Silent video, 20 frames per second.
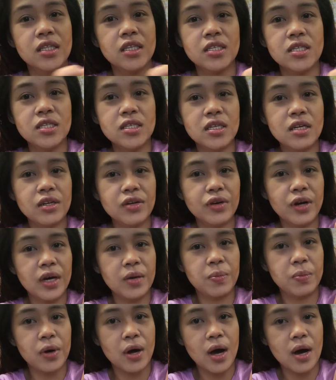This is the
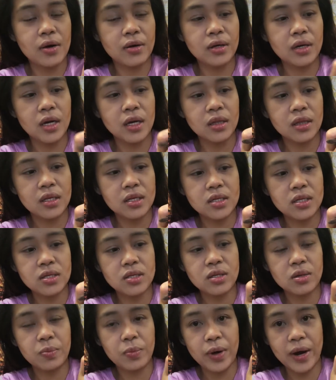gray brown and this
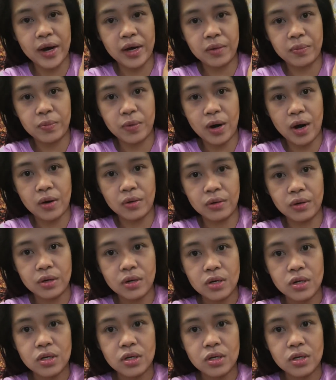is the bright brown.